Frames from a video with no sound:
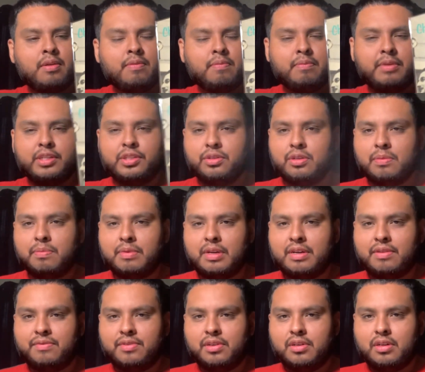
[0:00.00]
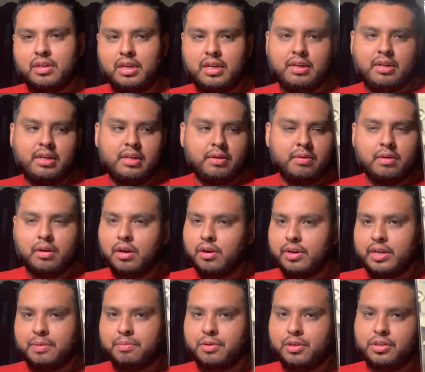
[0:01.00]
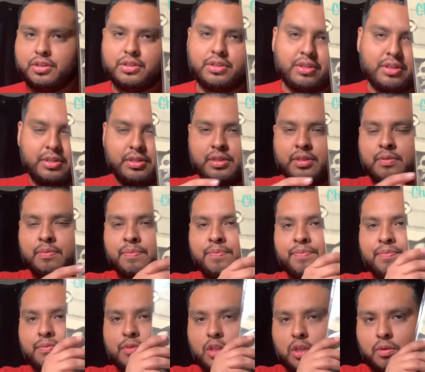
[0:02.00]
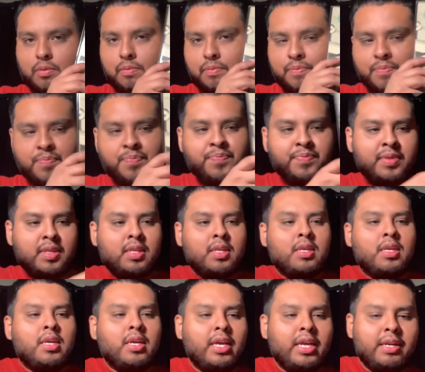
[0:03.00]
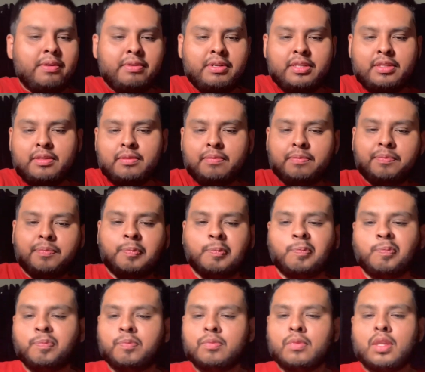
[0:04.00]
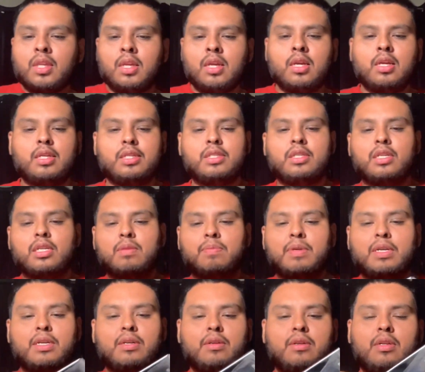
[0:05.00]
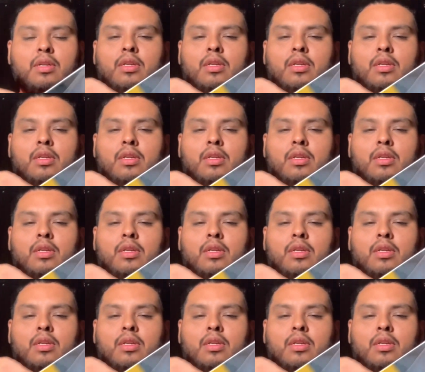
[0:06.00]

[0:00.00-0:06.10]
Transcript: my trip, I had already purchased this. So, anyways, let's talk about